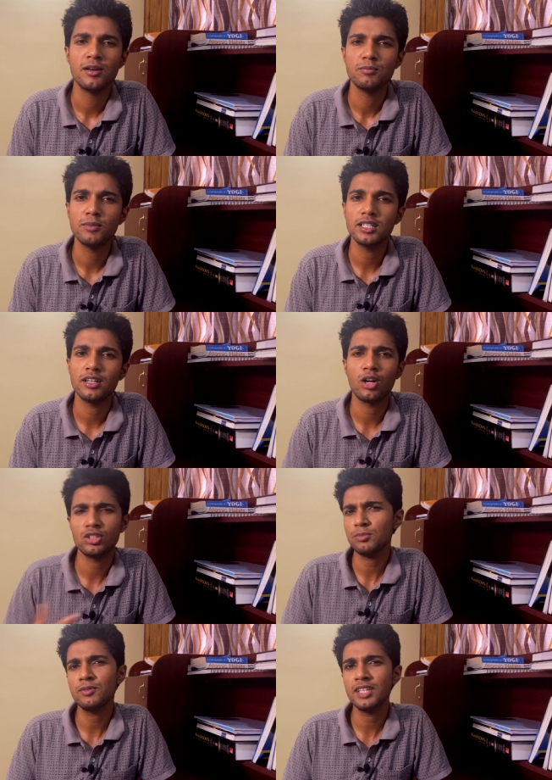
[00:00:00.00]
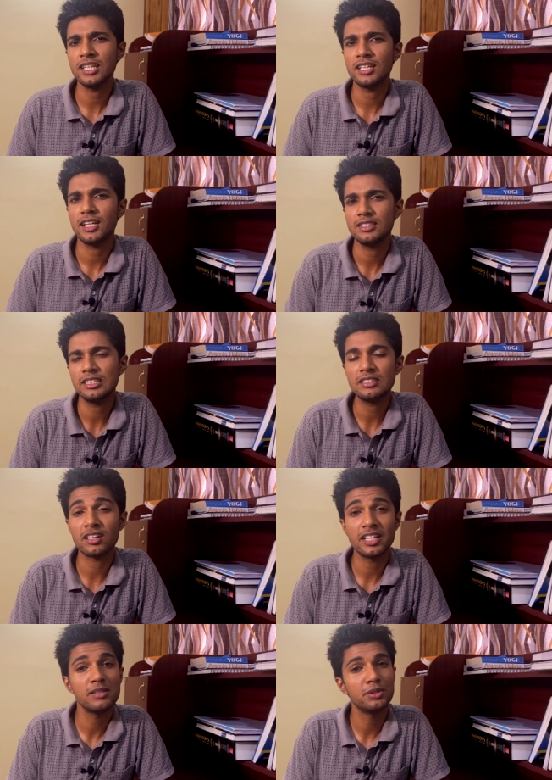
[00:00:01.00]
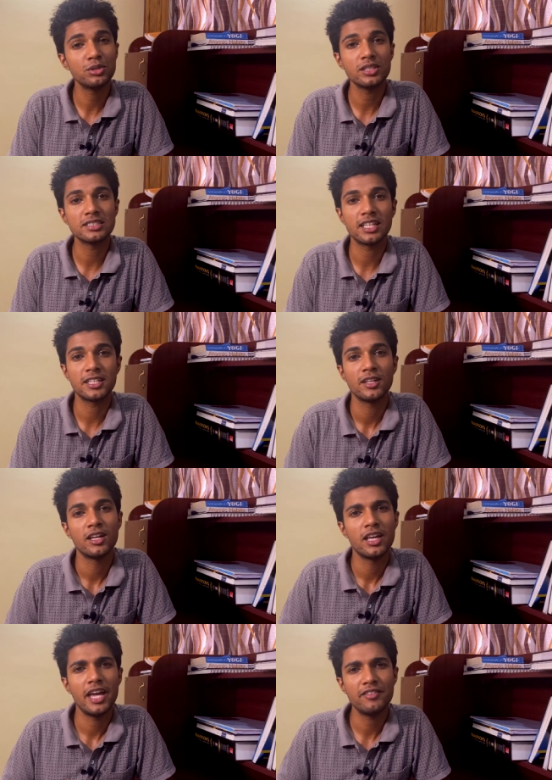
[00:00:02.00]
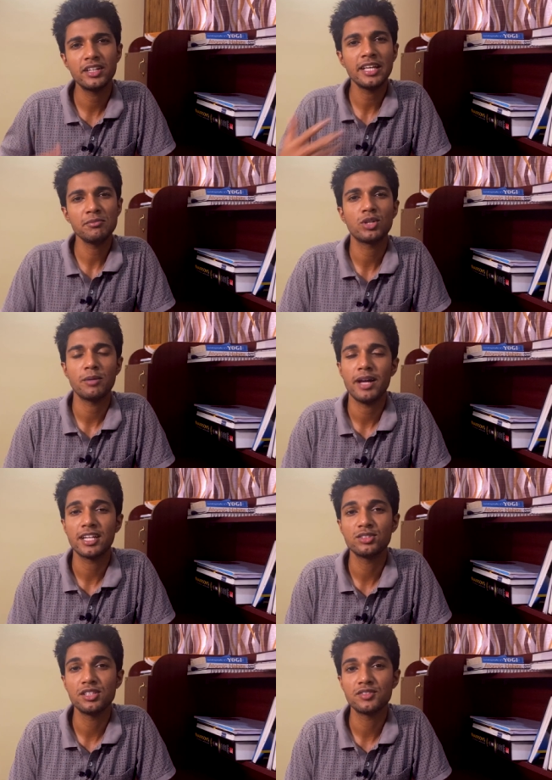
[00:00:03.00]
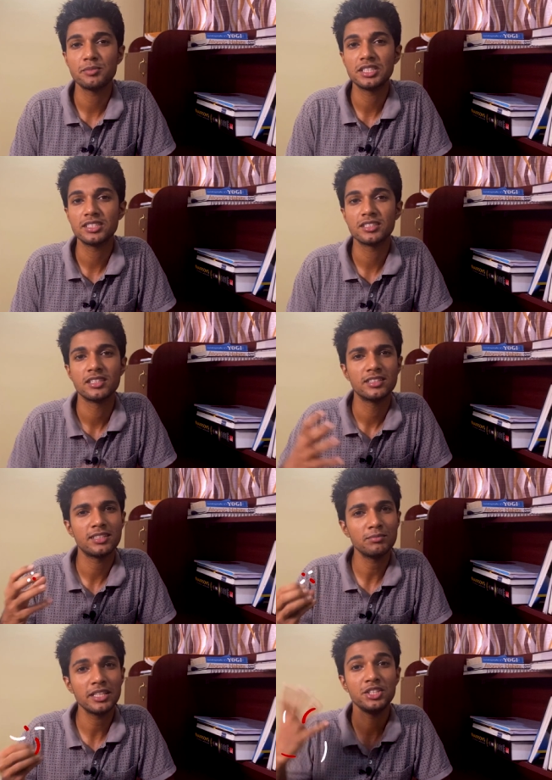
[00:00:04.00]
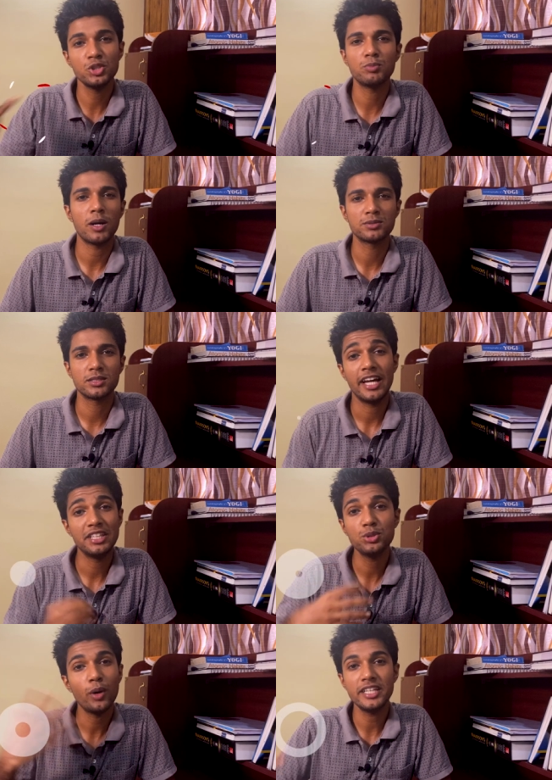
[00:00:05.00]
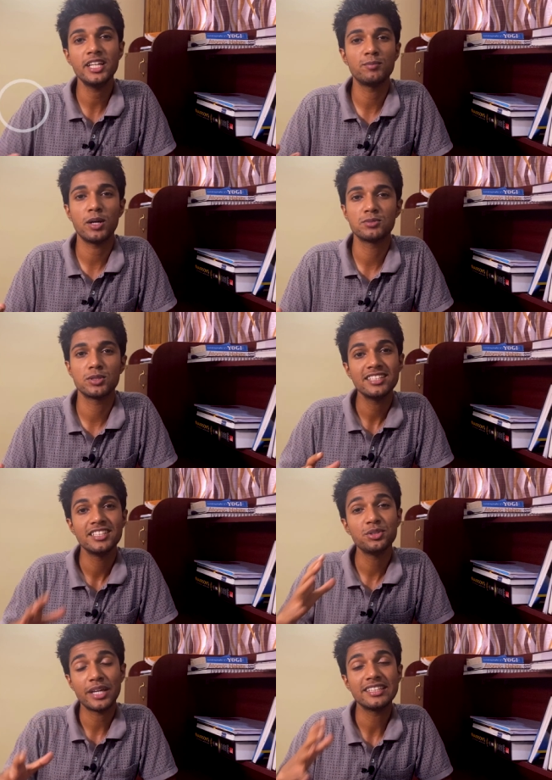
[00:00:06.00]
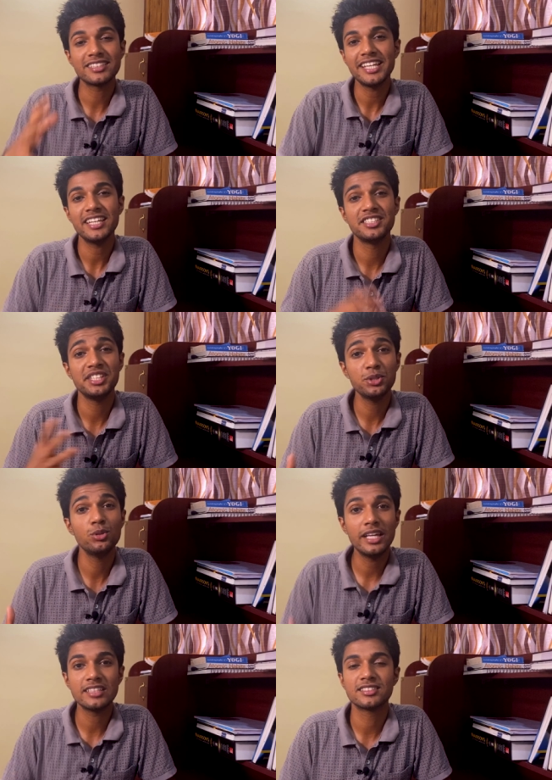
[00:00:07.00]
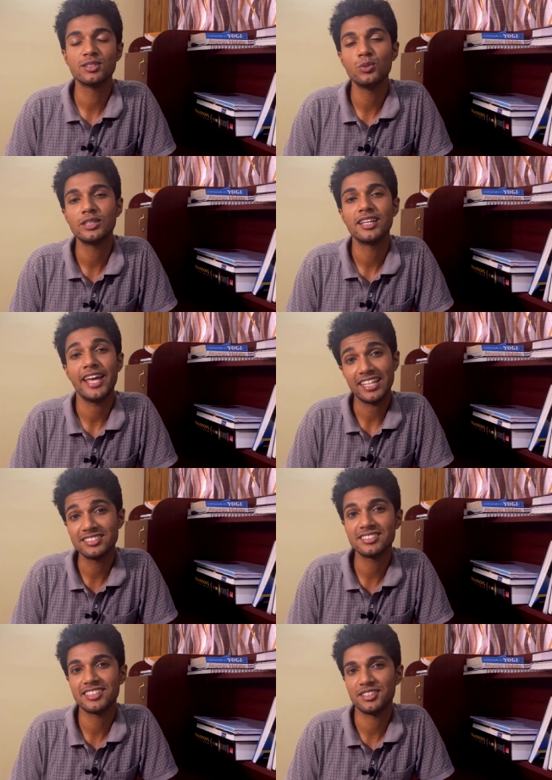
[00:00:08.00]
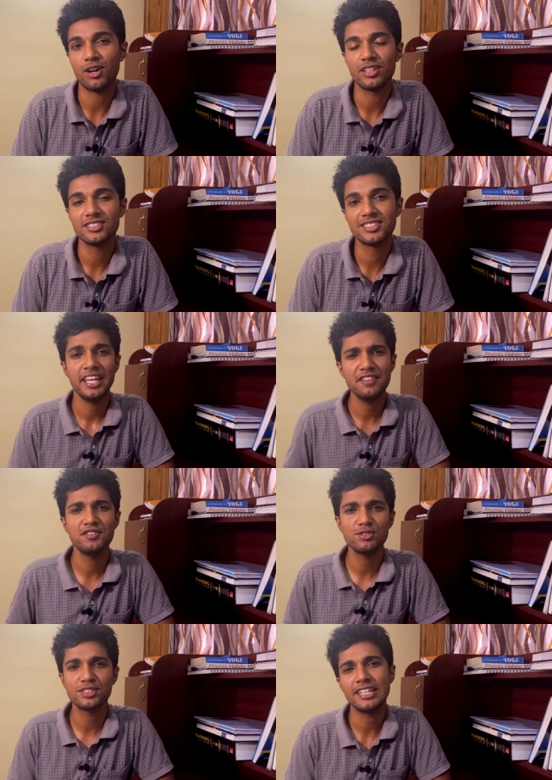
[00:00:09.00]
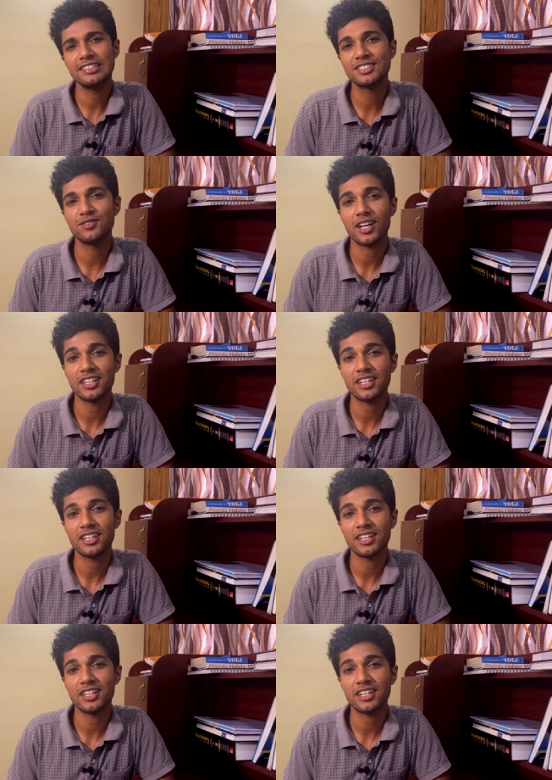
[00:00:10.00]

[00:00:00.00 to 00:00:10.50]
but on top of that I think the real beauty is that every time you come back to the information, something new pops up, a new idea pops up. You can create new links with existing knowledge. If you stayed this far